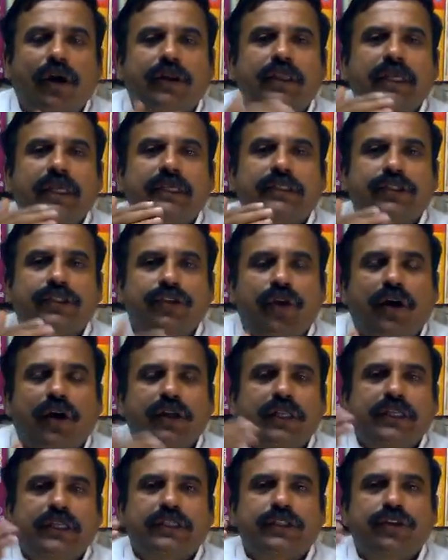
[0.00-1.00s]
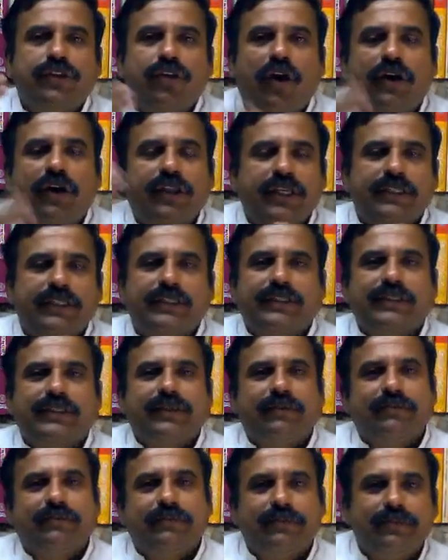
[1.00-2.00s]
Not this, not this, not
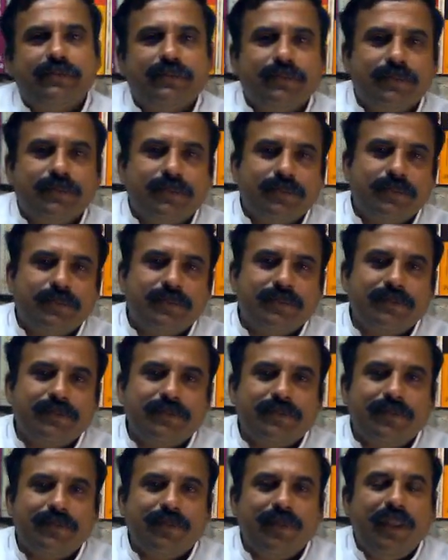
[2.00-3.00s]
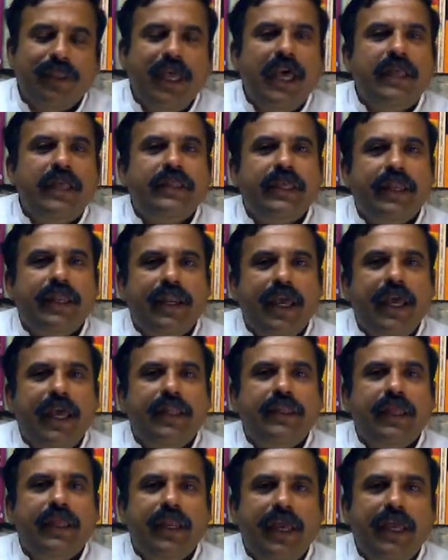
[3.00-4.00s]
this. Neti,
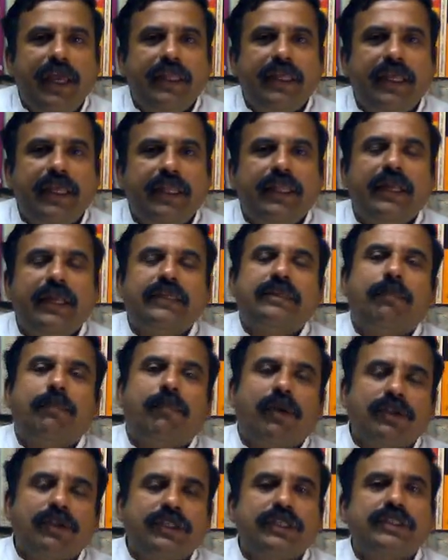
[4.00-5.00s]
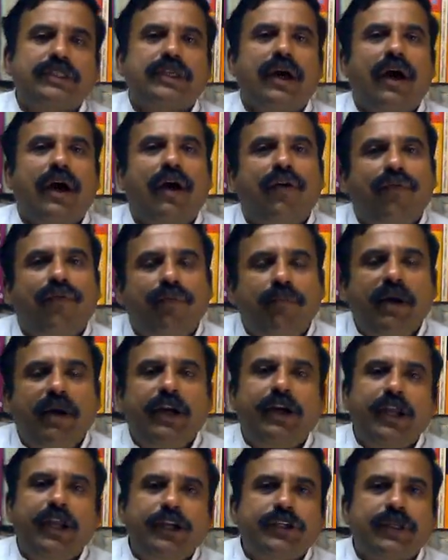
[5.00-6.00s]
neti, neti. There is the process
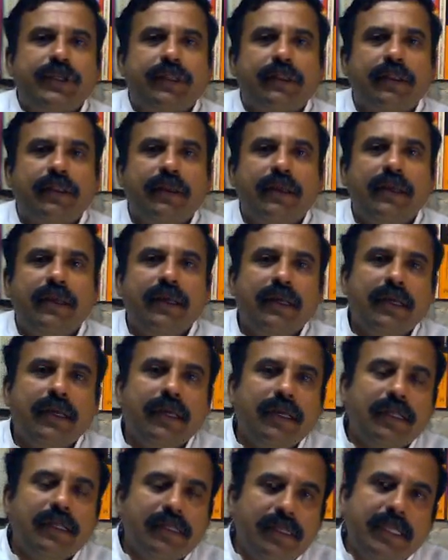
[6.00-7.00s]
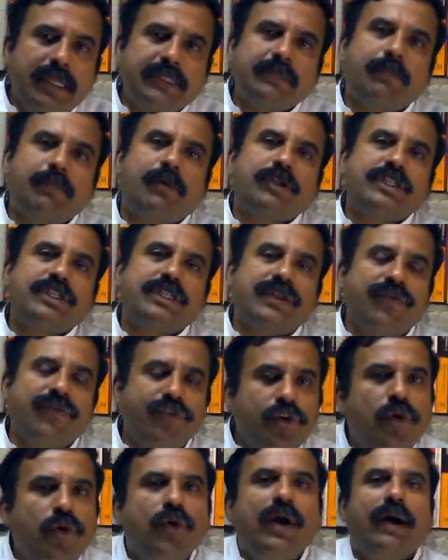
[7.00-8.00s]
of meditation. There is the
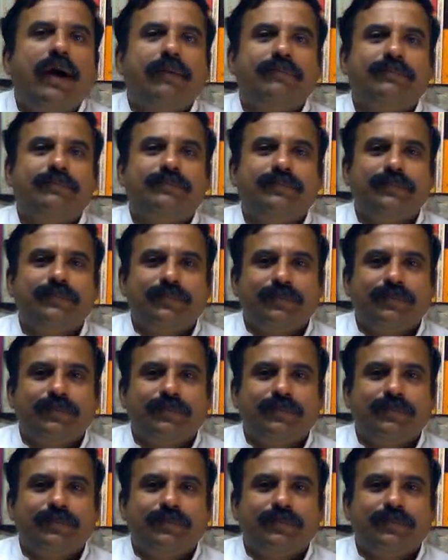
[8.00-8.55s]
process of yoga.